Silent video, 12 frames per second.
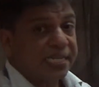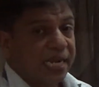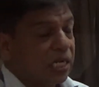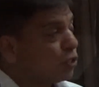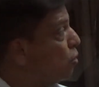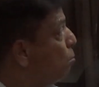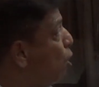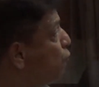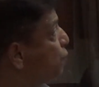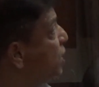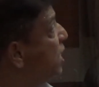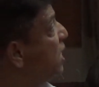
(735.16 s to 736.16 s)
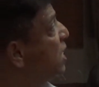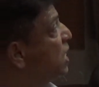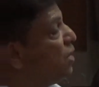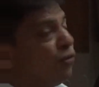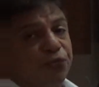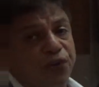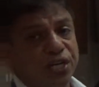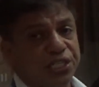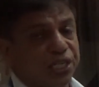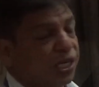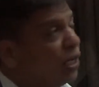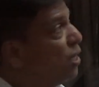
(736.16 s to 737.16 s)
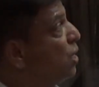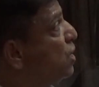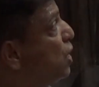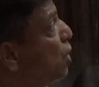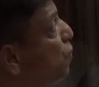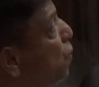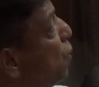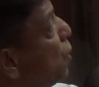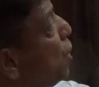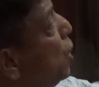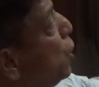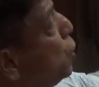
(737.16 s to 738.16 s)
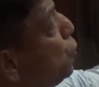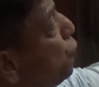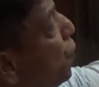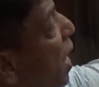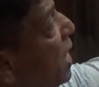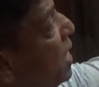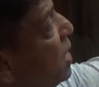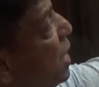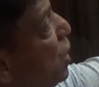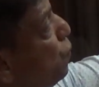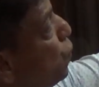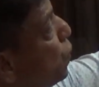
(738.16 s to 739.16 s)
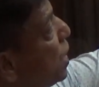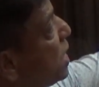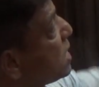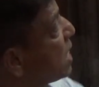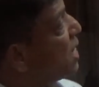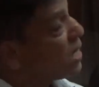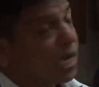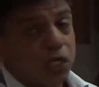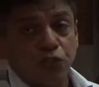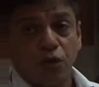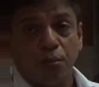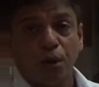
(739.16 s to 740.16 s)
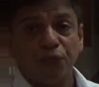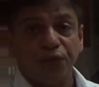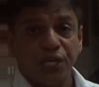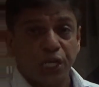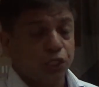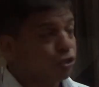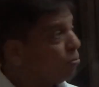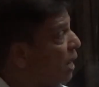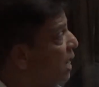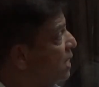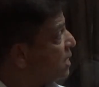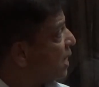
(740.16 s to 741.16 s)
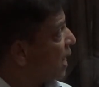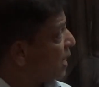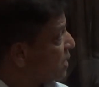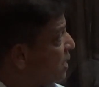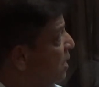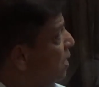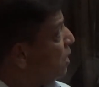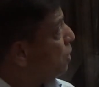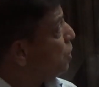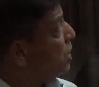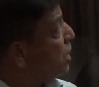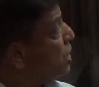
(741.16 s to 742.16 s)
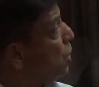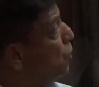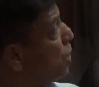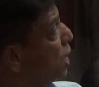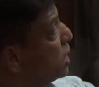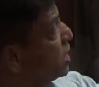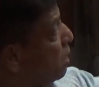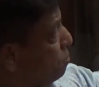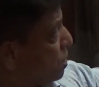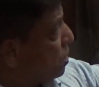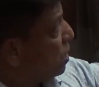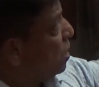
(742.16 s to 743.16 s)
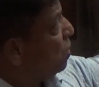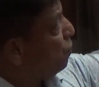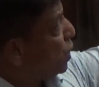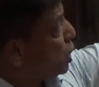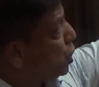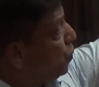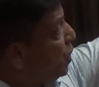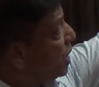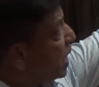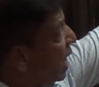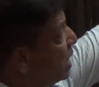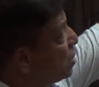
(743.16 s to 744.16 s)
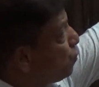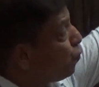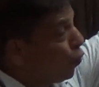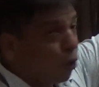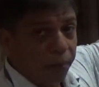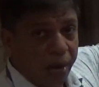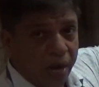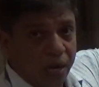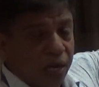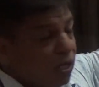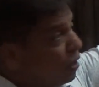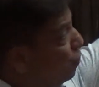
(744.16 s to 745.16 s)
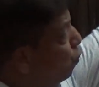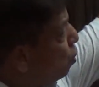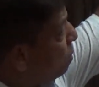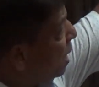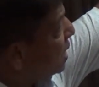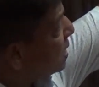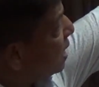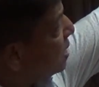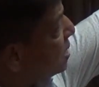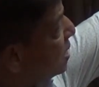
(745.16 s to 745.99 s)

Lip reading: transform of the given function. Therefore, to find the Fourier sine transform of e raised to minus ax, you just look at the steps. First, you write the formula. The formula says